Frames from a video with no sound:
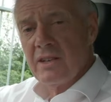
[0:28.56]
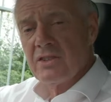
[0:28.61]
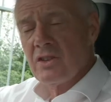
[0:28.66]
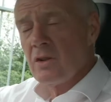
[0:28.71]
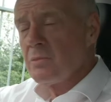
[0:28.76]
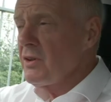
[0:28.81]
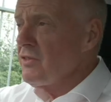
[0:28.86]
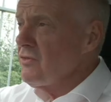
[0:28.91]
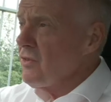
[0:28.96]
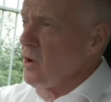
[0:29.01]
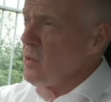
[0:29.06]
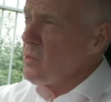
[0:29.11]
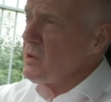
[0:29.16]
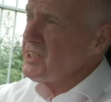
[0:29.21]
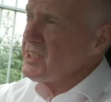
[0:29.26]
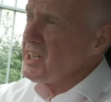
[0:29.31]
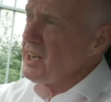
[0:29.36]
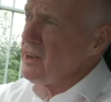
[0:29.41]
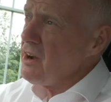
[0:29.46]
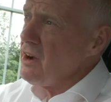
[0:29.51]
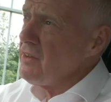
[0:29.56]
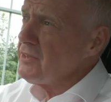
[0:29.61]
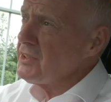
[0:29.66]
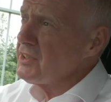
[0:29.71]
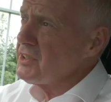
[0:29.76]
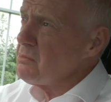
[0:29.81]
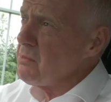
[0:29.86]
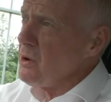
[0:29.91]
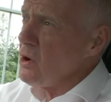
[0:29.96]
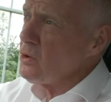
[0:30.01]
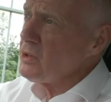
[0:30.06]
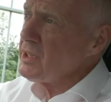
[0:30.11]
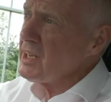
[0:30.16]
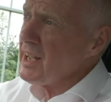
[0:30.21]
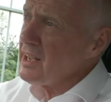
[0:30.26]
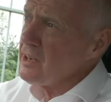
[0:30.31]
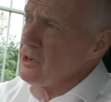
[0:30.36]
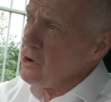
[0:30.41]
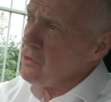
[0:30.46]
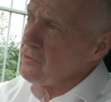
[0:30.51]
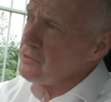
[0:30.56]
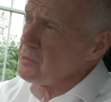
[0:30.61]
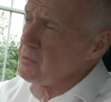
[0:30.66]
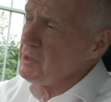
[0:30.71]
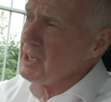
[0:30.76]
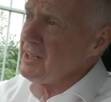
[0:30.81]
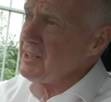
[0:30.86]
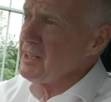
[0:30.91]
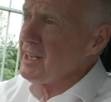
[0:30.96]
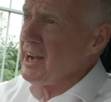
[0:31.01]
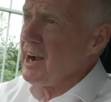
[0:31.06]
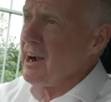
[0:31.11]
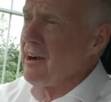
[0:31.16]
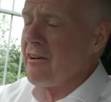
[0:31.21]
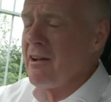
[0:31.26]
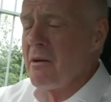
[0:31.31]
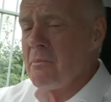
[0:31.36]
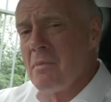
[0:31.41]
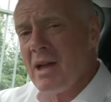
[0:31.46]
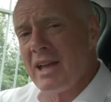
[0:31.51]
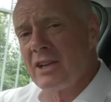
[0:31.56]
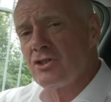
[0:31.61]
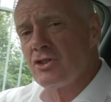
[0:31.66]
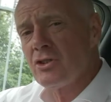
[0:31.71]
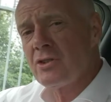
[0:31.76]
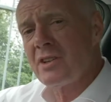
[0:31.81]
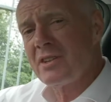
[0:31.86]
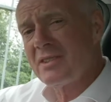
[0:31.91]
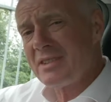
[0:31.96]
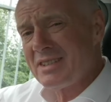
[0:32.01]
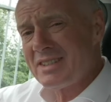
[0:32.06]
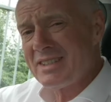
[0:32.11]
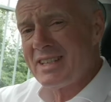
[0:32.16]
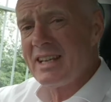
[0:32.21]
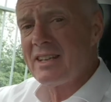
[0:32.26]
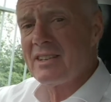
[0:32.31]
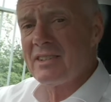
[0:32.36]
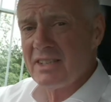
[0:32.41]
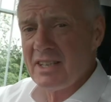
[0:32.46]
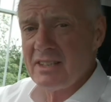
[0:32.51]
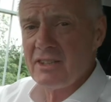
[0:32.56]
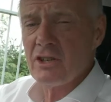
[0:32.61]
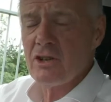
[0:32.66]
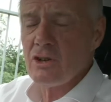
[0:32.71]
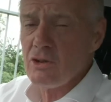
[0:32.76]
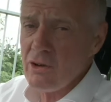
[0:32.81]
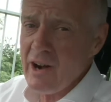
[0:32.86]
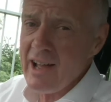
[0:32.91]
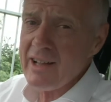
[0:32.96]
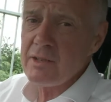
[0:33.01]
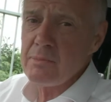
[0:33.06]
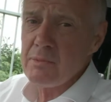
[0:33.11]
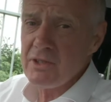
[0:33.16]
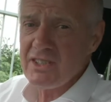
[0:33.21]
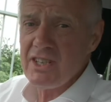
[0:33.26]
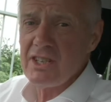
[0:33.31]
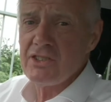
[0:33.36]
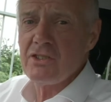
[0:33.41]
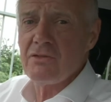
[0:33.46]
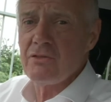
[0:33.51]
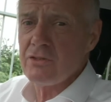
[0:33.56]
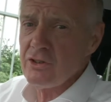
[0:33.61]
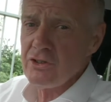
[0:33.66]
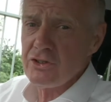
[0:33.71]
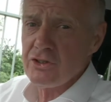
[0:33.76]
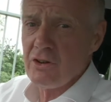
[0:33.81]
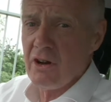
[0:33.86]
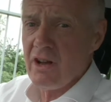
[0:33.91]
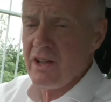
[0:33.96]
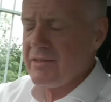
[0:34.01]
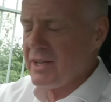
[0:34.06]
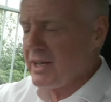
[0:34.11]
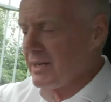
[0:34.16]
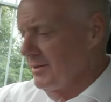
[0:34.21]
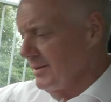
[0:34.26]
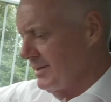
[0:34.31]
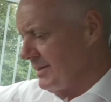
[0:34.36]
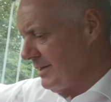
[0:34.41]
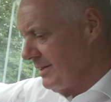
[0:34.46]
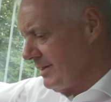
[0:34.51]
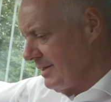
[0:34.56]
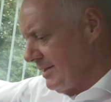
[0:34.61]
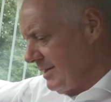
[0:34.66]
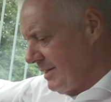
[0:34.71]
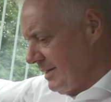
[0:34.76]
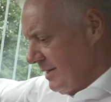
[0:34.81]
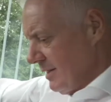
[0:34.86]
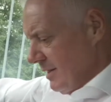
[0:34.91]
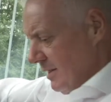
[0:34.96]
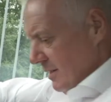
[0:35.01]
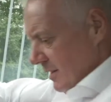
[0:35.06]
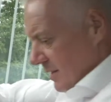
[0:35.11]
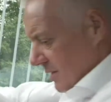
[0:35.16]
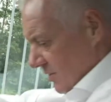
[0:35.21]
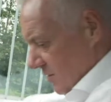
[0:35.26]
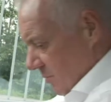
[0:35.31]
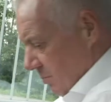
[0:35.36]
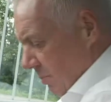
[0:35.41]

so before we set off, it's important to get comfortable in the car and make sure that the seat is in the correct position for us driving. There's